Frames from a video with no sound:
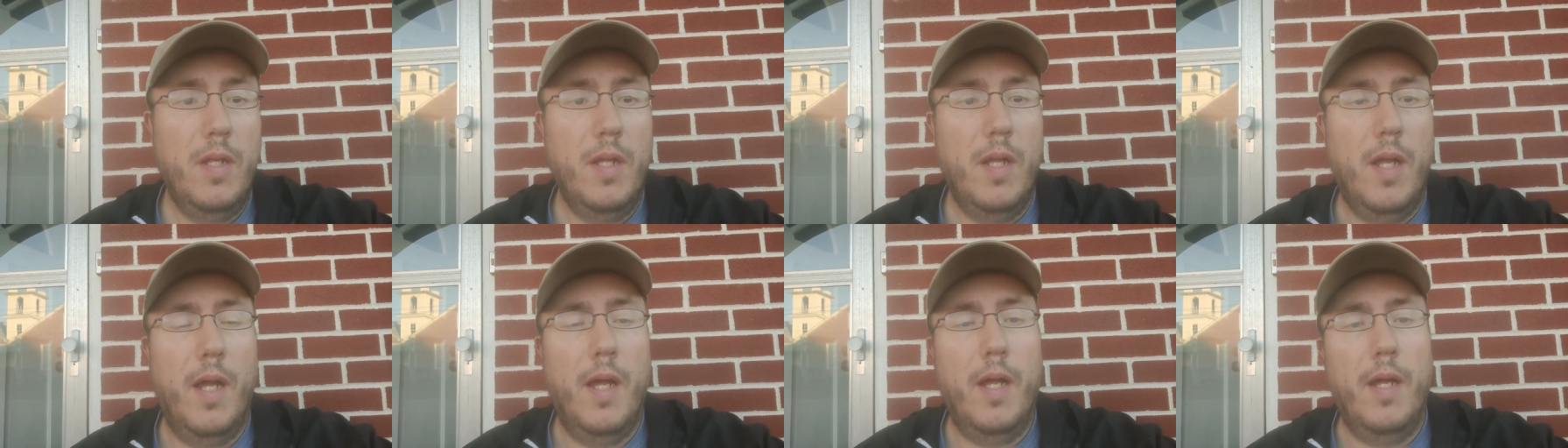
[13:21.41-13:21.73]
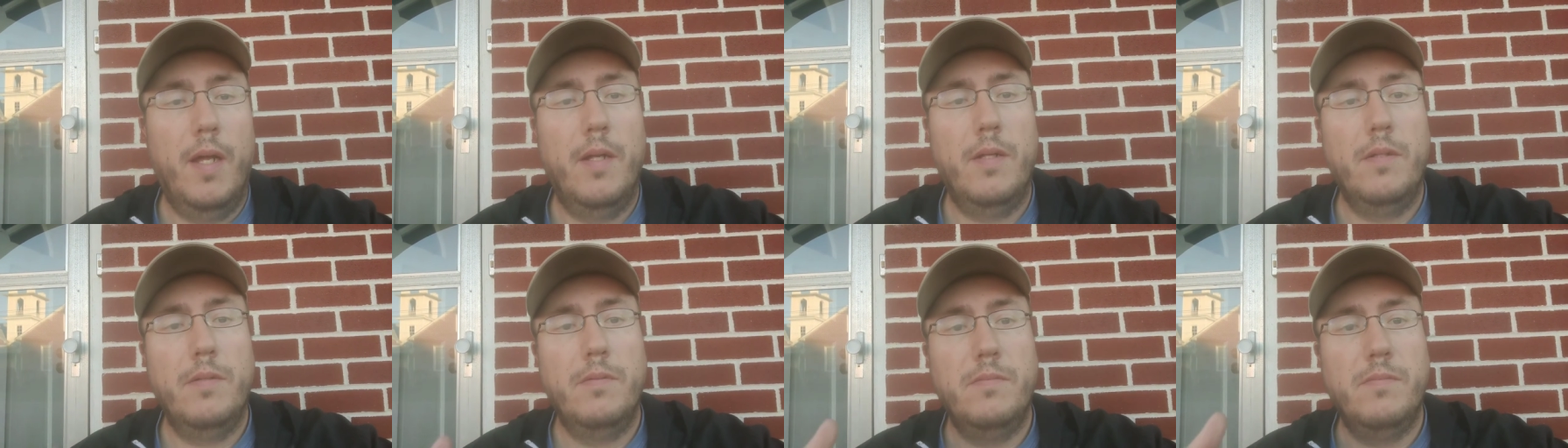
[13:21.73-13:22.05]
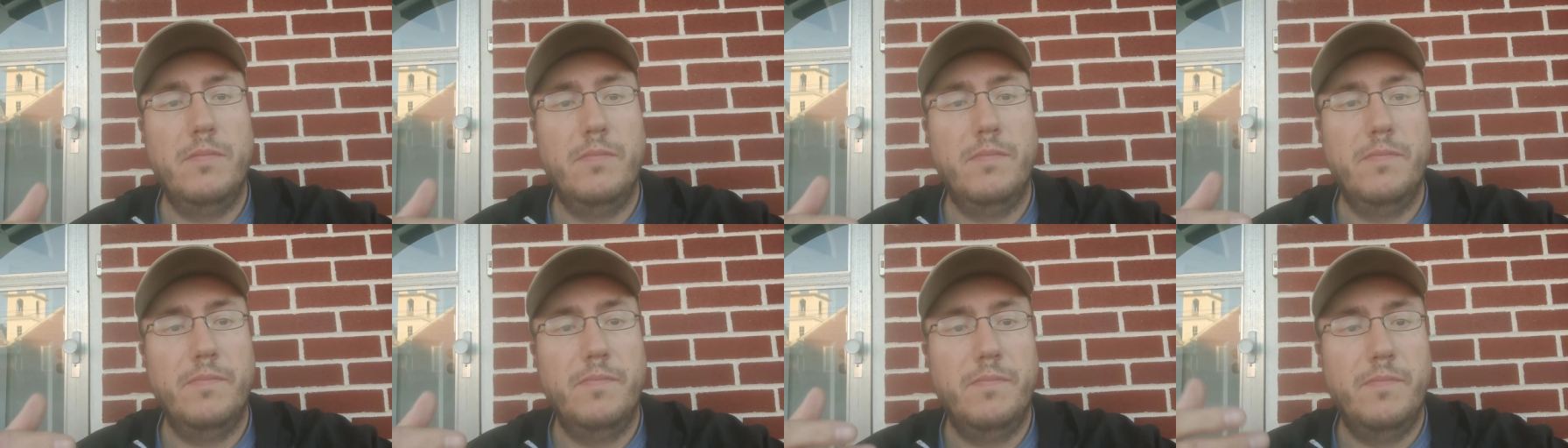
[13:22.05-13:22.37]

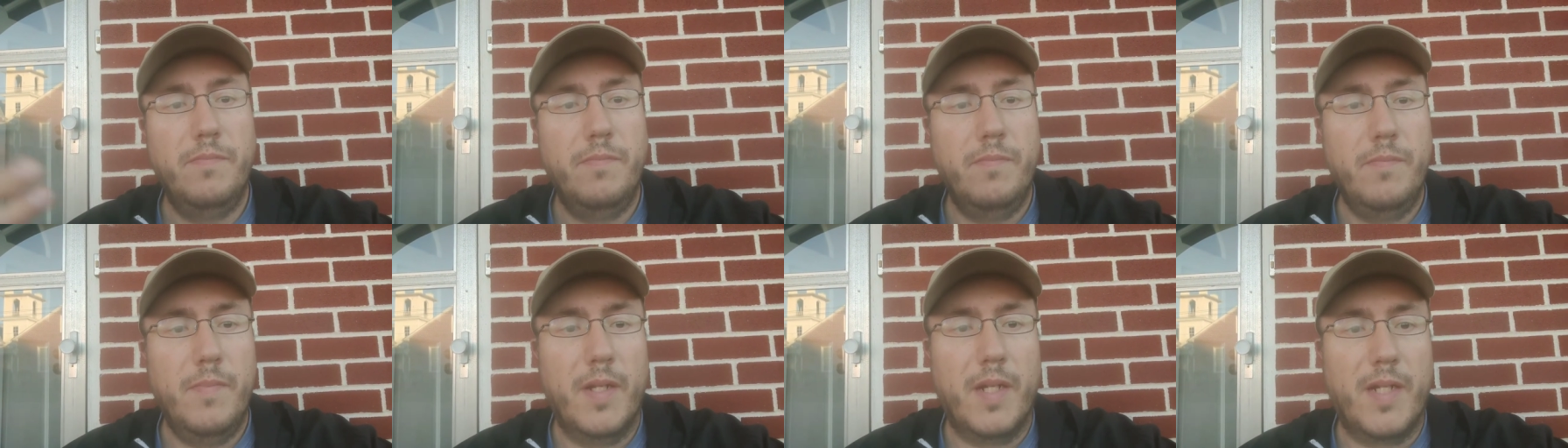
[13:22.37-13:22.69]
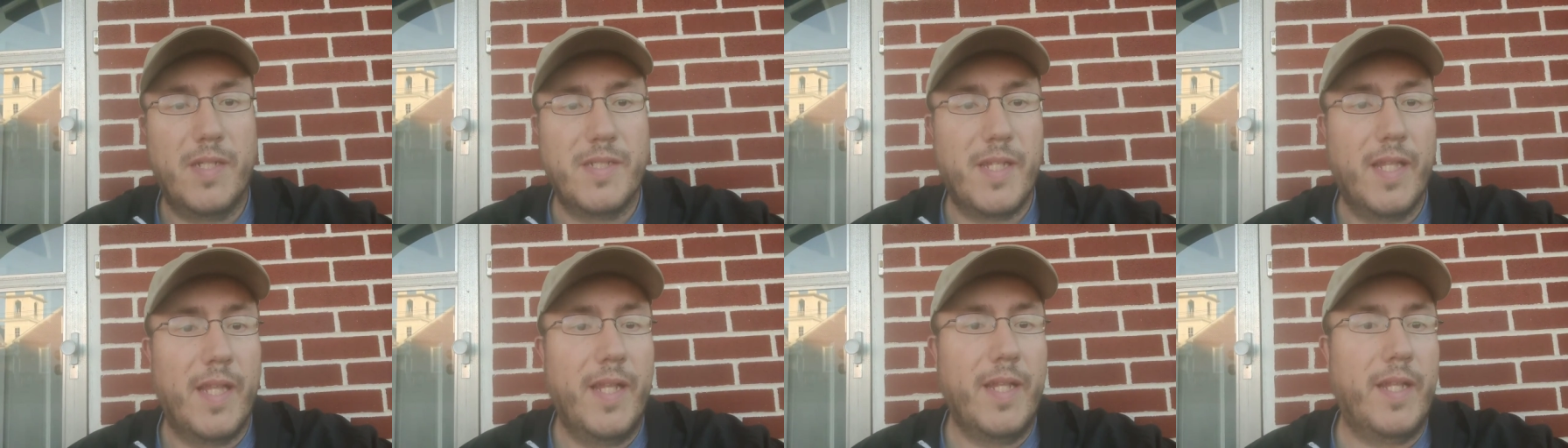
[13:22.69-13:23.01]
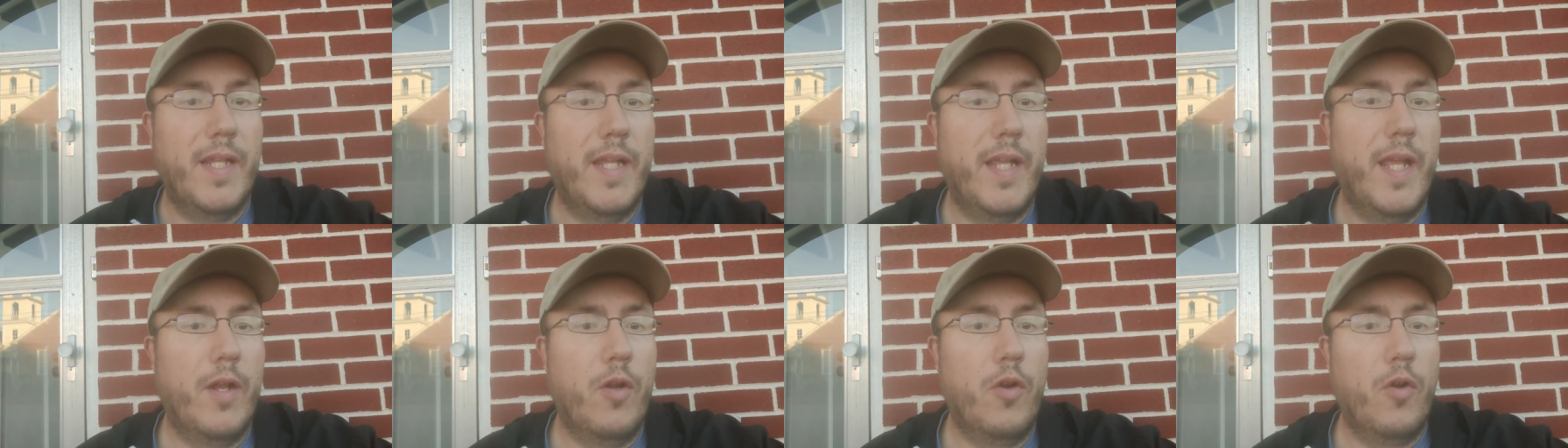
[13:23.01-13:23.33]
Because uh, I like
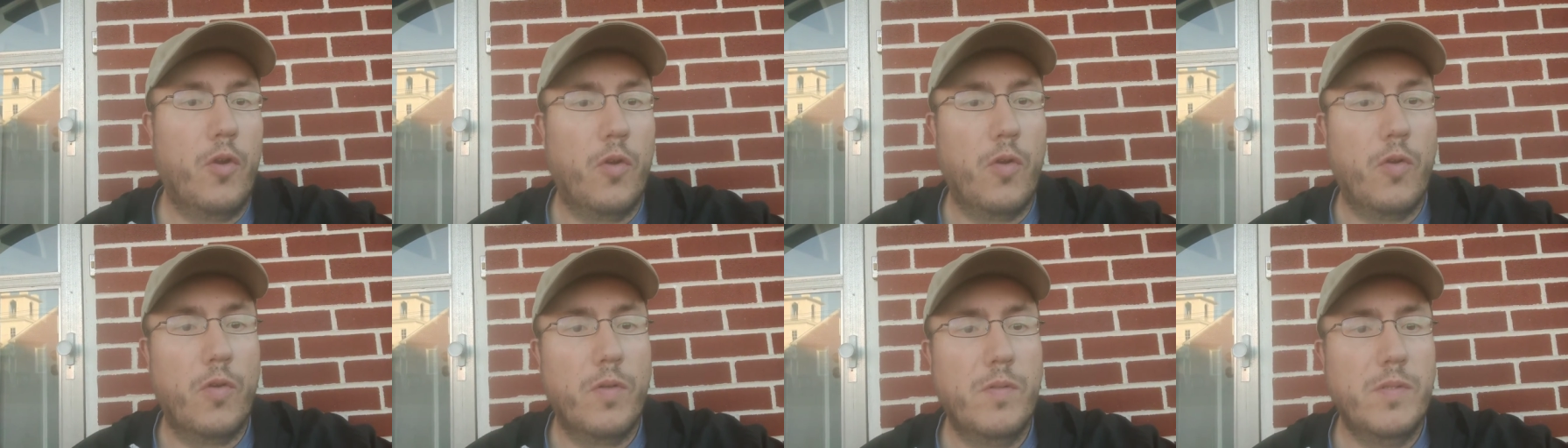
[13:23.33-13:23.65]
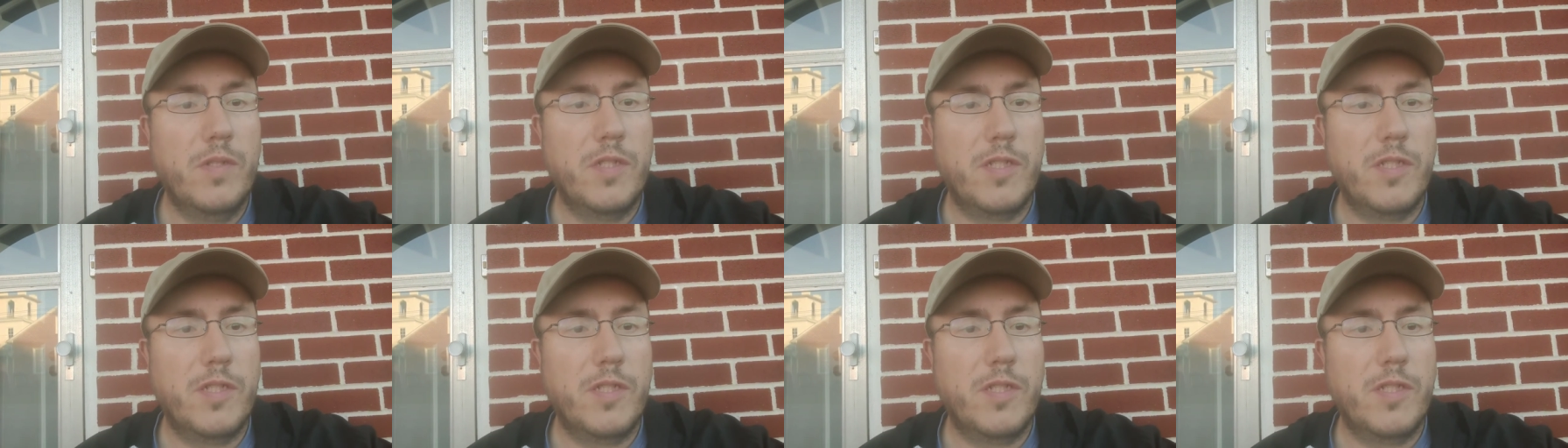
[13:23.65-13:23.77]
to get her